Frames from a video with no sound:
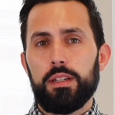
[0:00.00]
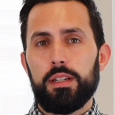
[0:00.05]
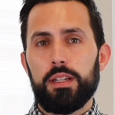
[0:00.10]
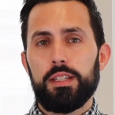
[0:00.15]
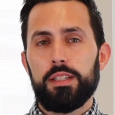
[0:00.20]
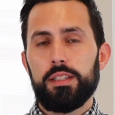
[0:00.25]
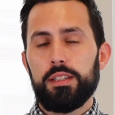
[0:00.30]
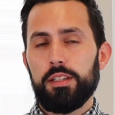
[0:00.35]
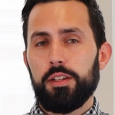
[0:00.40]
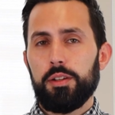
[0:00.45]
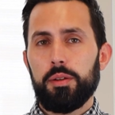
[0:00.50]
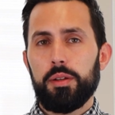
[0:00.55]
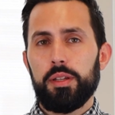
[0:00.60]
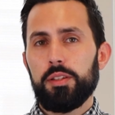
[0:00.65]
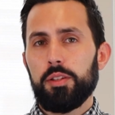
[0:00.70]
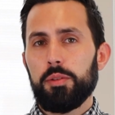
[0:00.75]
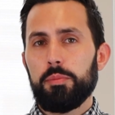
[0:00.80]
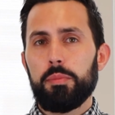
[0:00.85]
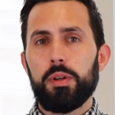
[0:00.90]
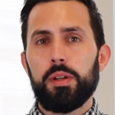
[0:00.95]
in
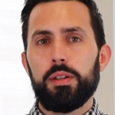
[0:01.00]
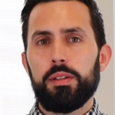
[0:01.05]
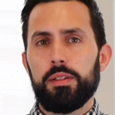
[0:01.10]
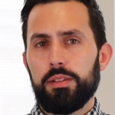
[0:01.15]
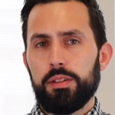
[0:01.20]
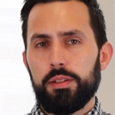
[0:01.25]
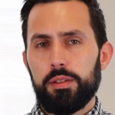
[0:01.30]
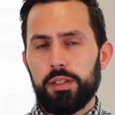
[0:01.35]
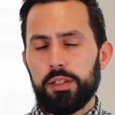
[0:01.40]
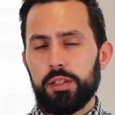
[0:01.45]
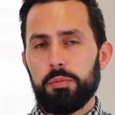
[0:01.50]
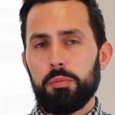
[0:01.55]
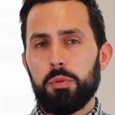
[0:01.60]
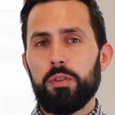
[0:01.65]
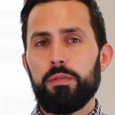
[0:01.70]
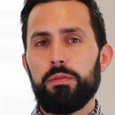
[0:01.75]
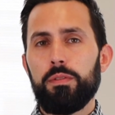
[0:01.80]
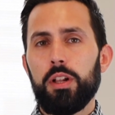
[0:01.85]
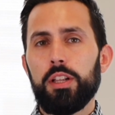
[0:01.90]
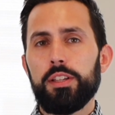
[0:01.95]
a
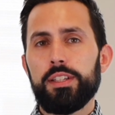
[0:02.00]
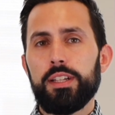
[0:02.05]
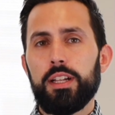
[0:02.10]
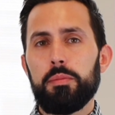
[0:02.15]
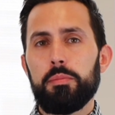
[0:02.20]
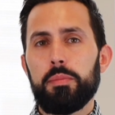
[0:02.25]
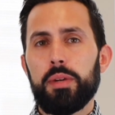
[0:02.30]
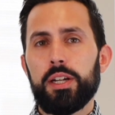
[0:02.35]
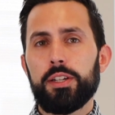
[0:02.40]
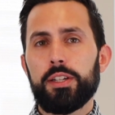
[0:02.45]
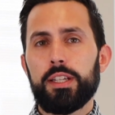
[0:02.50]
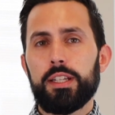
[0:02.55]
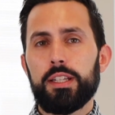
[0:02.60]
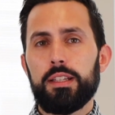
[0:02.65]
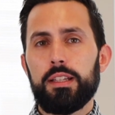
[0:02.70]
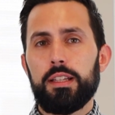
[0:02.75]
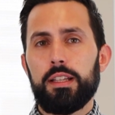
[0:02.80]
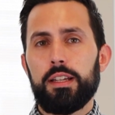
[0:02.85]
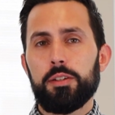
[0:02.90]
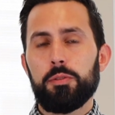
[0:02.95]
more volatile
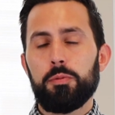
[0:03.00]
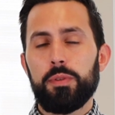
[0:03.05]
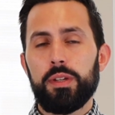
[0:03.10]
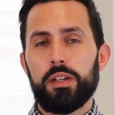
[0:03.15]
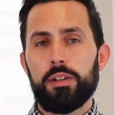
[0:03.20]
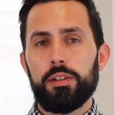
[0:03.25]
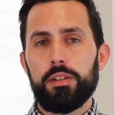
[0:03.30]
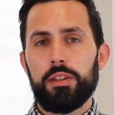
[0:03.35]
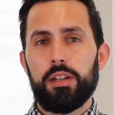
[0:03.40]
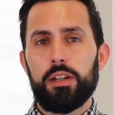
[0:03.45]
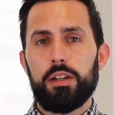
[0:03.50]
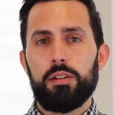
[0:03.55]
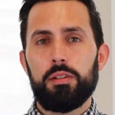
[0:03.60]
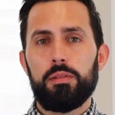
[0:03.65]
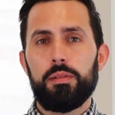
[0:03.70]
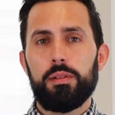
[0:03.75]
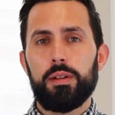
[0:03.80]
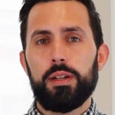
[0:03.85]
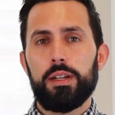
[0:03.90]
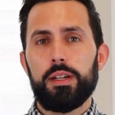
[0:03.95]
market like we are
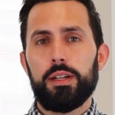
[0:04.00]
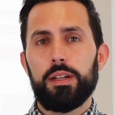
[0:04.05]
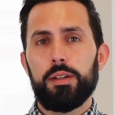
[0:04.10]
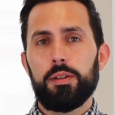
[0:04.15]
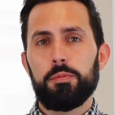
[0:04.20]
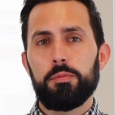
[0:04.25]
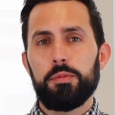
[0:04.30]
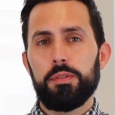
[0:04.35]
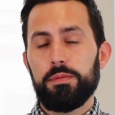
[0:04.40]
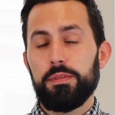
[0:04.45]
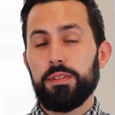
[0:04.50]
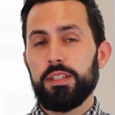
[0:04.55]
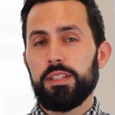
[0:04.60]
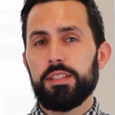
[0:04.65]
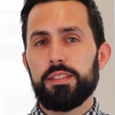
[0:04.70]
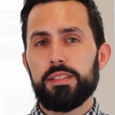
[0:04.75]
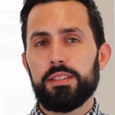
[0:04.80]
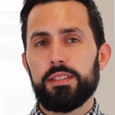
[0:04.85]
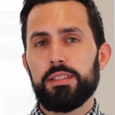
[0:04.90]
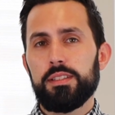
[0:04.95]
now, we feel
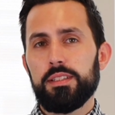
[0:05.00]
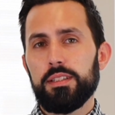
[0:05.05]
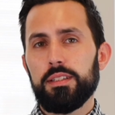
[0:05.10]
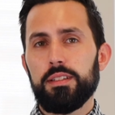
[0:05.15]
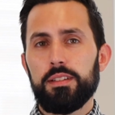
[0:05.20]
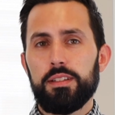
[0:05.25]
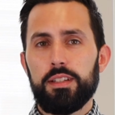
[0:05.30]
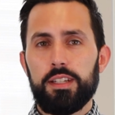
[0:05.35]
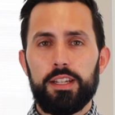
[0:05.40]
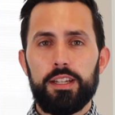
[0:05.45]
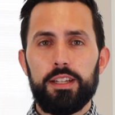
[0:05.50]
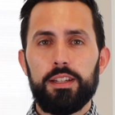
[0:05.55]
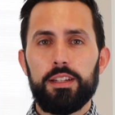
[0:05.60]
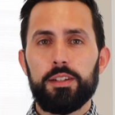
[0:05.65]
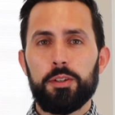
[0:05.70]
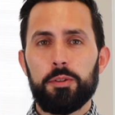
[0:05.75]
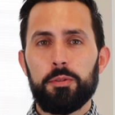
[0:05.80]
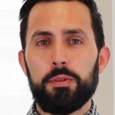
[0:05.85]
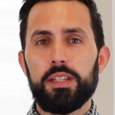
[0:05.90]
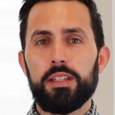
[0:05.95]
it's still
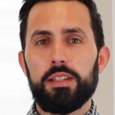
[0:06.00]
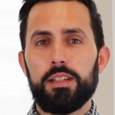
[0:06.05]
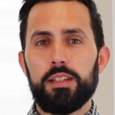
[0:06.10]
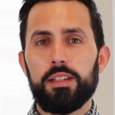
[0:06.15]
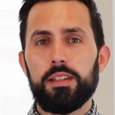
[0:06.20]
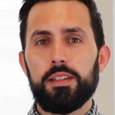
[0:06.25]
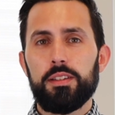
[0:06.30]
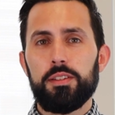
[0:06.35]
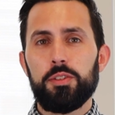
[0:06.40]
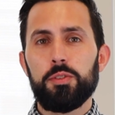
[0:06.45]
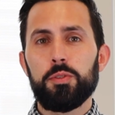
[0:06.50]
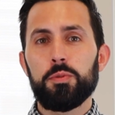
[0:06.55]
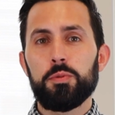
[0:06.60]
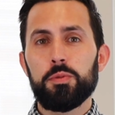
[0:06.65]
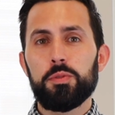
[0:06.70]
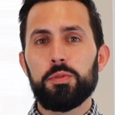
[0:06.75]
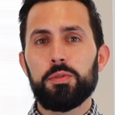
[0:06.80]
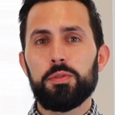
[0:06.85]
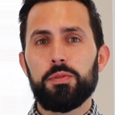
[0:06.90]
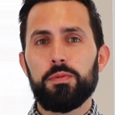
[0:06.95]
great
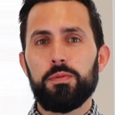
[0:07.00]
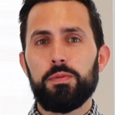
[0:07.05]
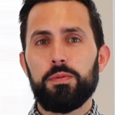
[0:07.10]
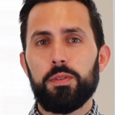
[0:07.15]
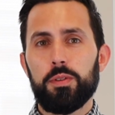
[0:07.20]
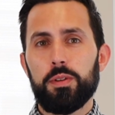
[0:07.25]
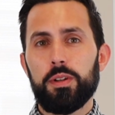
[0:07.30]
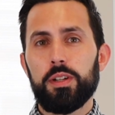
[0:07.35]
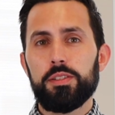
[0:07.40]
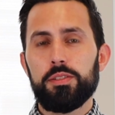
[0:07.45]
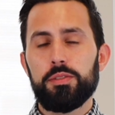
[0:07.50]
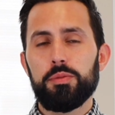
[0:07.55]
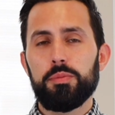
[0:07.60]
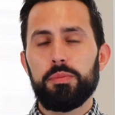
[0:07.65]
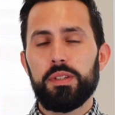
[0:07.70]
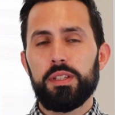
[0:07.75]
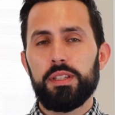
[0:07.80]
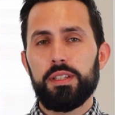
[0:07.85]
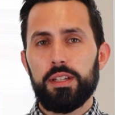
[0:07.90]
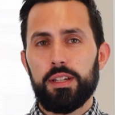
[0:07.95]
news for us to
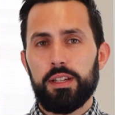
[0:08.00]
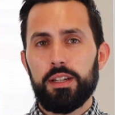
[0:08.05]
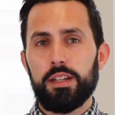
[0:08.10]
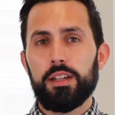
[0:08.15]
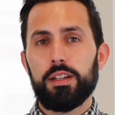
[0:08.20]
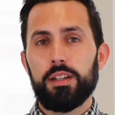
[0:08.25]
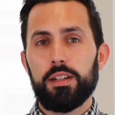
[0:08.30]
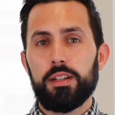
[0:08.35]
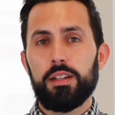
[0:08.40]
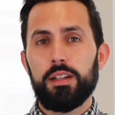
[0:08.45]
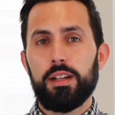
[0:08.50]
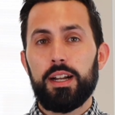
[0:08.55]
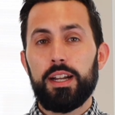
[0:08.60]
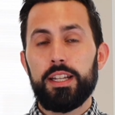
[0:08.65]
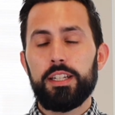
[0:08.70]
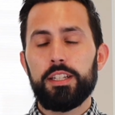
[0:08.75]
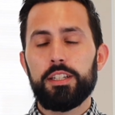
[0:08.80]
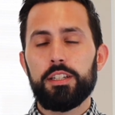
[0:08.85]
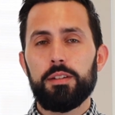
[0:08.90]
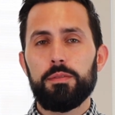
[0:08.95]
be
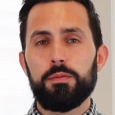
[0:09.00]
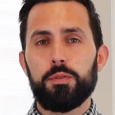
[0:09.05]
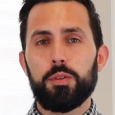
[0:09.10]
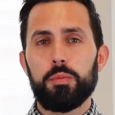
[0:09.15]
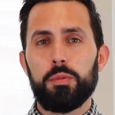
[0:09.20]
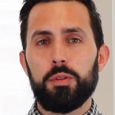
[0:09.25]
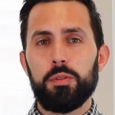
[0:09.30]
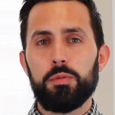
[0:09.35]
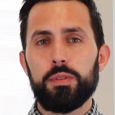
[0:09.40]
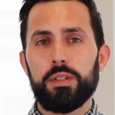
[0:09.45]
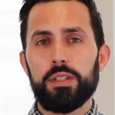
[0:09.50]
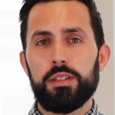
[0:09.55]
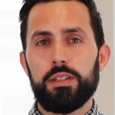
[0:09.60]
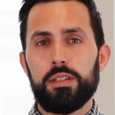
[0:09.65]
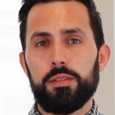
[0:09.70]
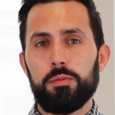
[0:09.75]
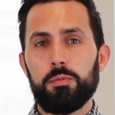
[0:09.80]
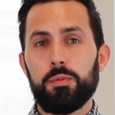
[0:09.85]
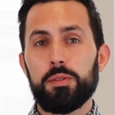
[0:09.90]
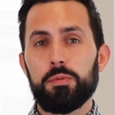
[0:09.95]
highly comfortable
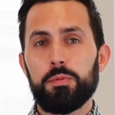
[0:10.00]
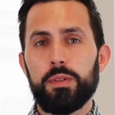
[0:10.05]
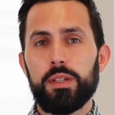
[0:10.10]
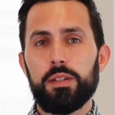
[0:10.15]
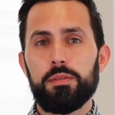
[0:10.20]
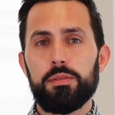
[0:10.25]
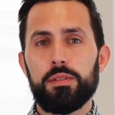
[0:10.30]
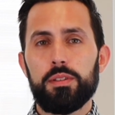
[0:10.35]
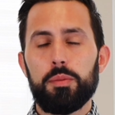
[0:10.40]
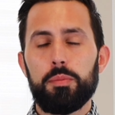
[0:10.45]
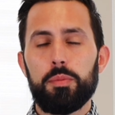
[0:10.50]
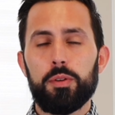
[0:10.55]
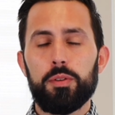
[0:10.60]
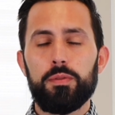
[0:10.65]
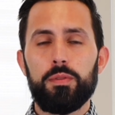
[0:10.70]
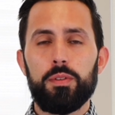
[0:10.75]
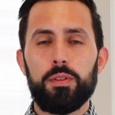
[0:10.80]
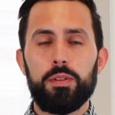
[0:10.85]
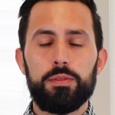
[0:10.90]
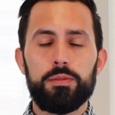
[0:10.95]
with what we own in the
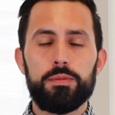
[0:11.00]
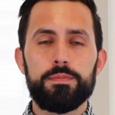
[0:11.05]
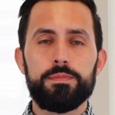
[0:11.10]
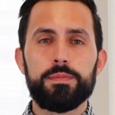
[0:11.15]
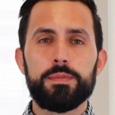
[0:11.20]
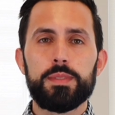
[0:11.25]
portfolio.